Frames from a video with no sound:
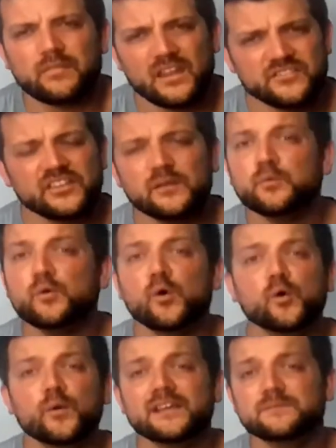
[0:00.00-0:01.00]
So there will
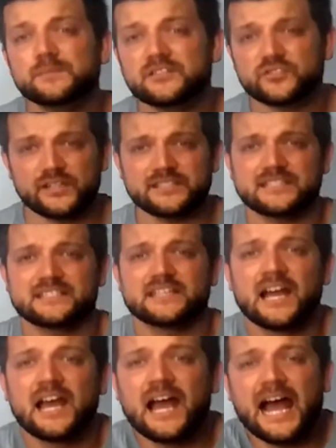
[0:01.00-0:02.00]
always be choices,
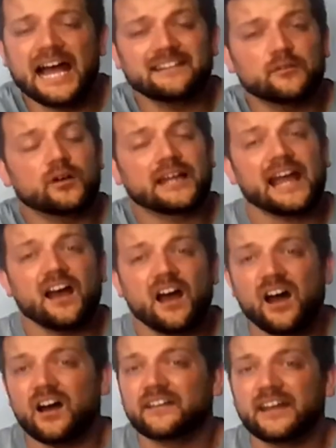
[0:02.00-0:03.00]
and they'll get
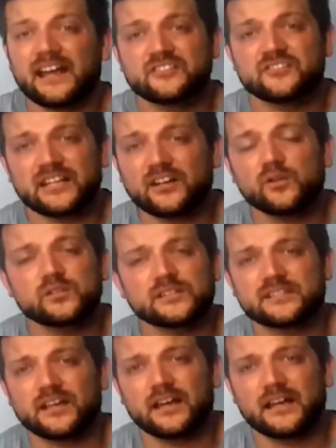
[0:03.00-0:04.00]
harder as you get older
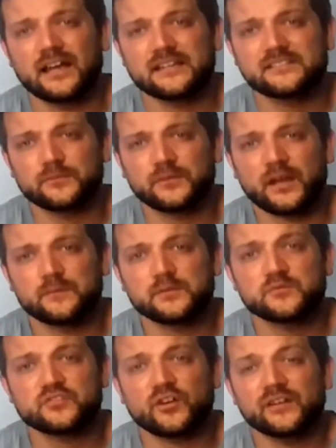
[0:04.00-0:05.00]
sometimes.
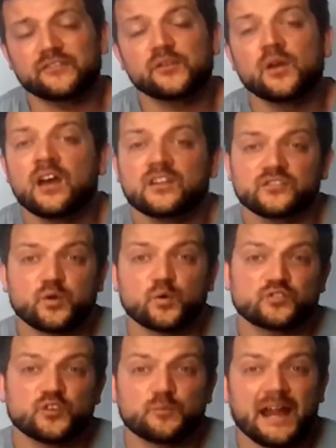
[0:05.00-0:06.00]
I'm sure if you
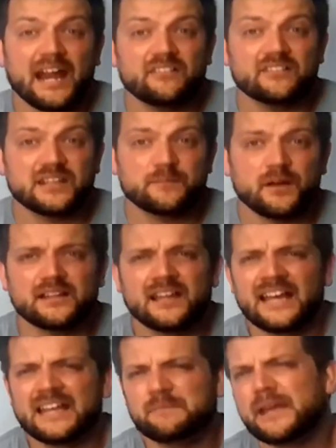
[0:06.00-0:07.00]
talk to your parents, they might
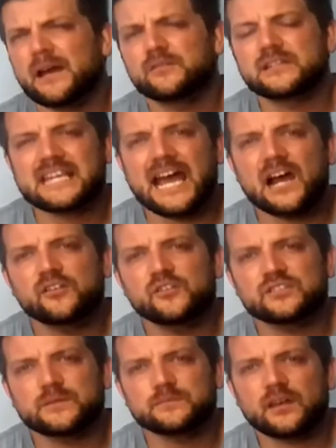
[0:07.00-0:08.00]
be able to tell
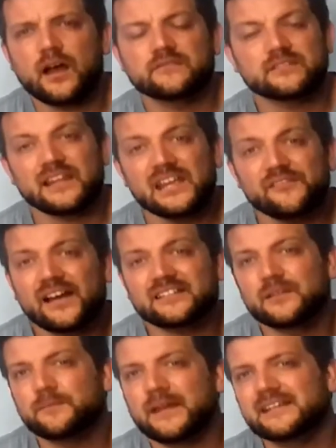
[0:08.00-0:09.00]
you sometimes that they've
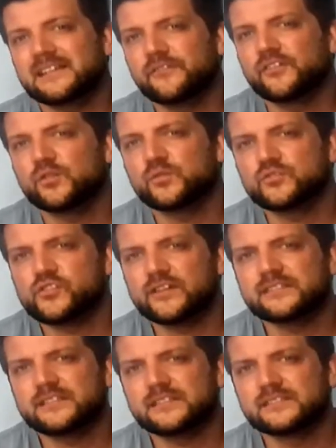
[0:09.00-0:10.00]
had to make difficult
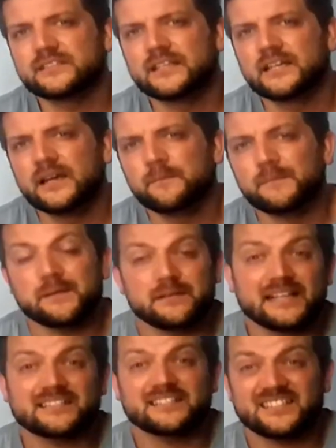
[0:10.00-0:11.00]
choices. Maybe
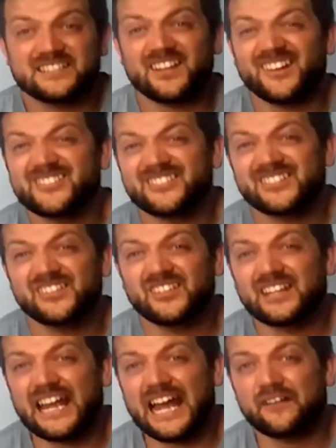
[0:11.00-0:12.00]
that's a discussion that you
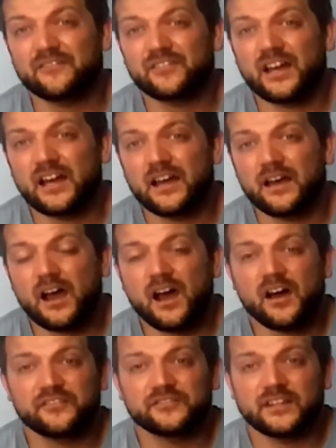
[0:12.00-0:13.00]
could have
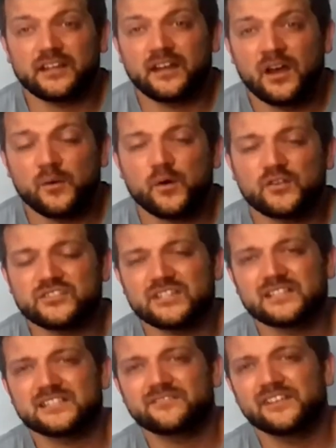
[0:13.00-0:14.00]
after
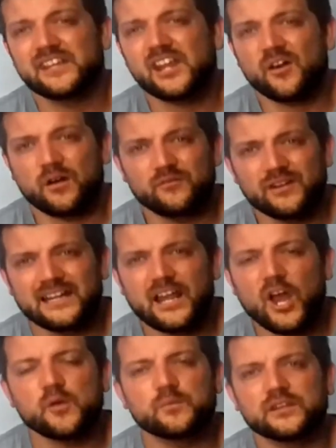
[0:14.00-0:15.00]
watching this video. I really
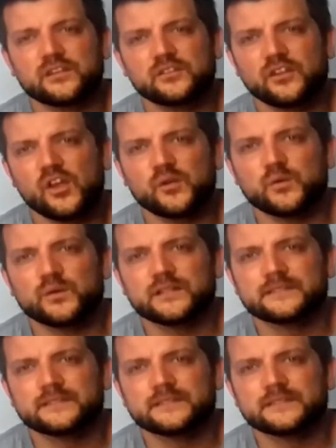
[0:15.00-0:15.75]
hope that you do.